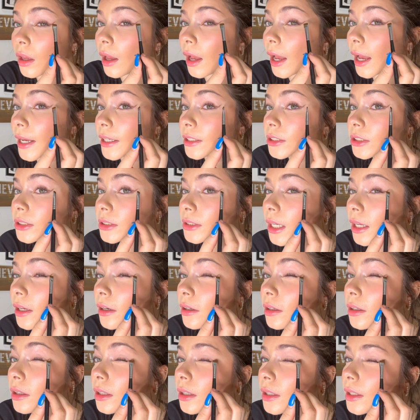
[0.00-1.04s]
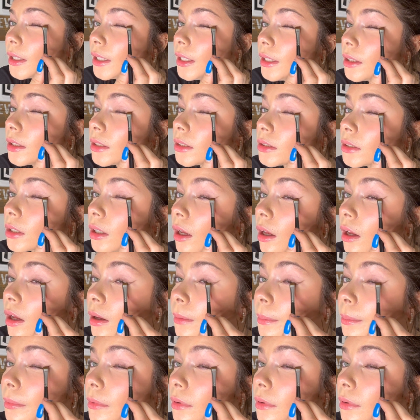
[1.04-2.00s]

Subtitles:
I just gotta clean this up